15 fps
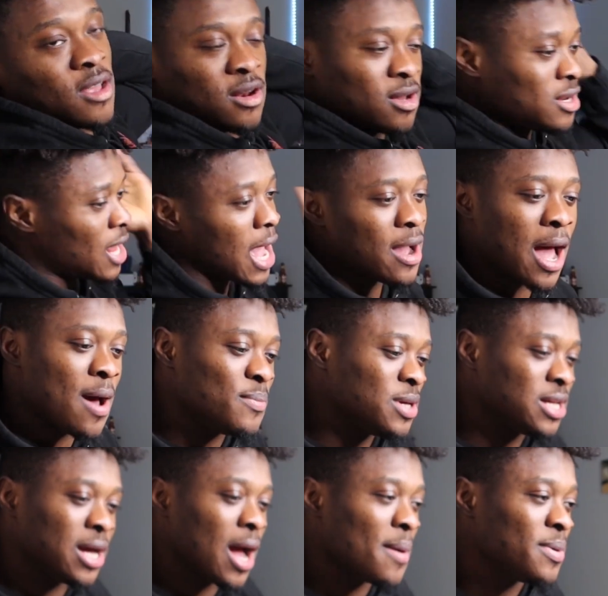No, no. I
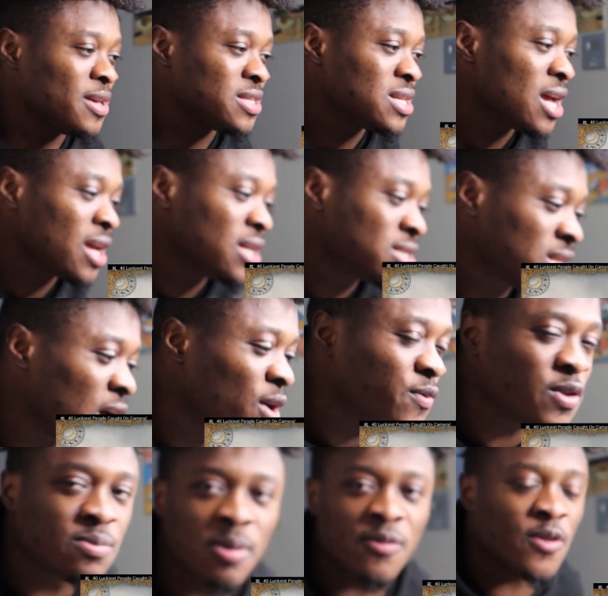be, I be taking
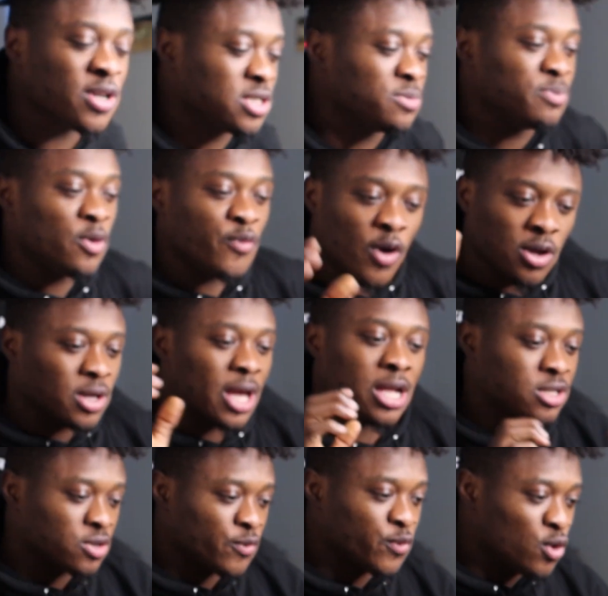selfies before you, before you
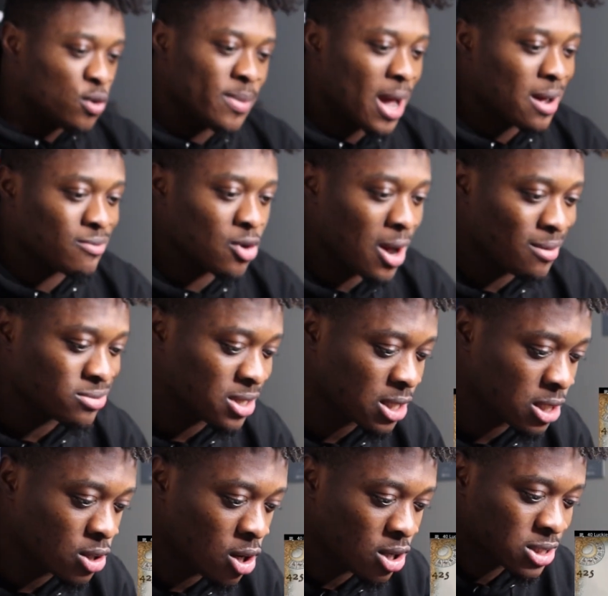get your phone back, bro. I'm
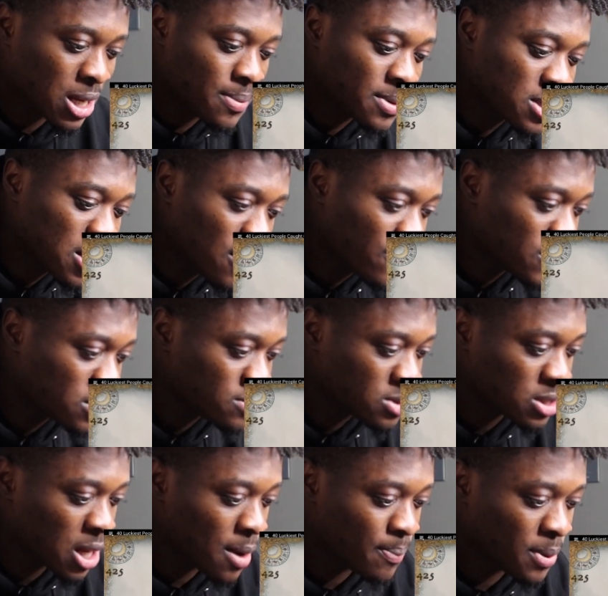taking all type of selfies,
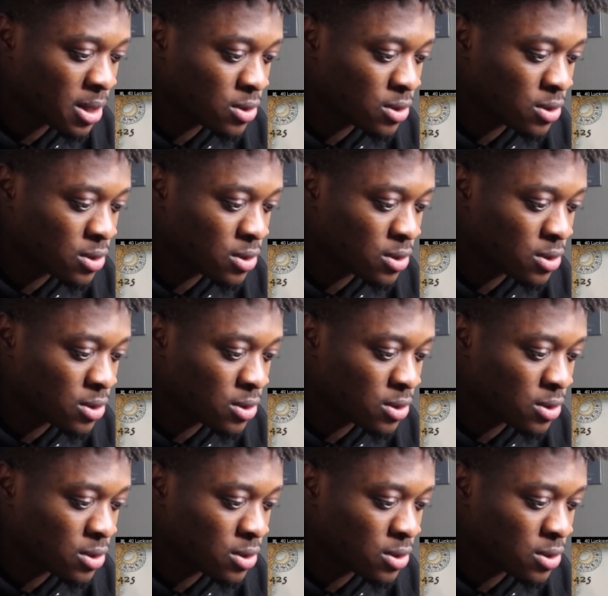but stop